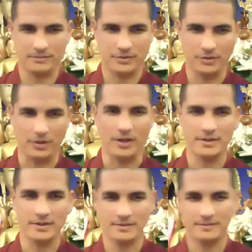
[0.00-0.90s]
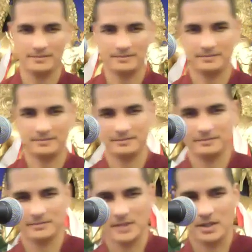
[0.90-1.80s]
thought,
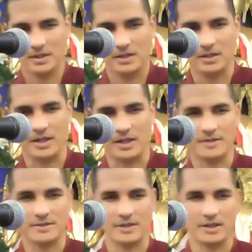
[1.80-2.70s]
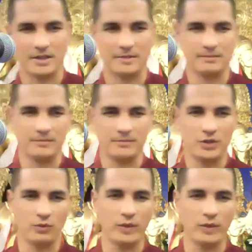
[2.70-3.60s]
that
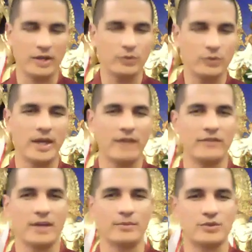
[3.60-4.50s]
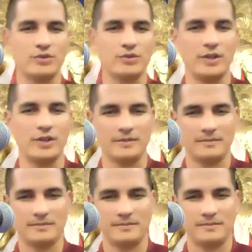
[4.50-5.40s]
whenever we have the opportunity,
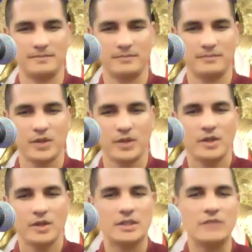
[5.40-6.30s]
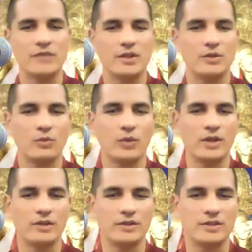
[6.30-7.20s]
even
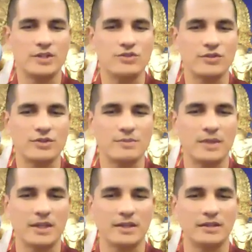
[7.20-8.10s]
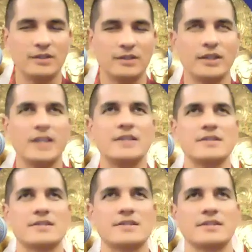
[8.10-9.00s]
when the teacher is making little
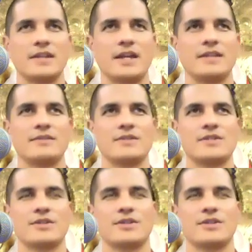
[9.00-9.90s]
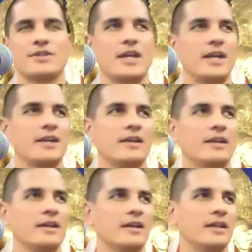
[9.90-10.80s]
hints and is going to say,
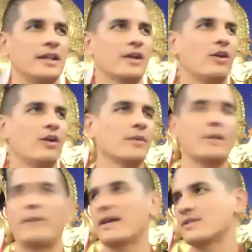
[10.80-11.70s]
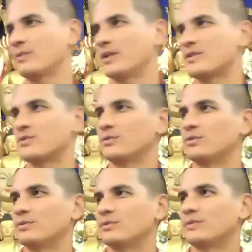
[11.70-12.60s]
like, oh, I'm going to pass away
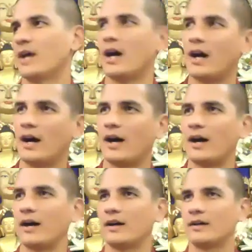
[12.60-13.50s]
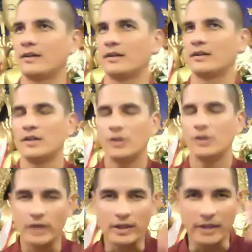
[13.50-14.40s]
soon, ha ha ha,
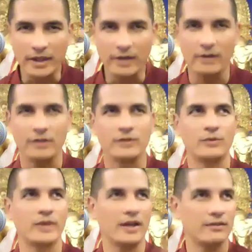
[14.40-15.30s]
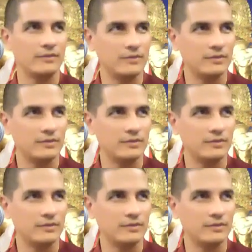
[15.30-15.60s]
right there, without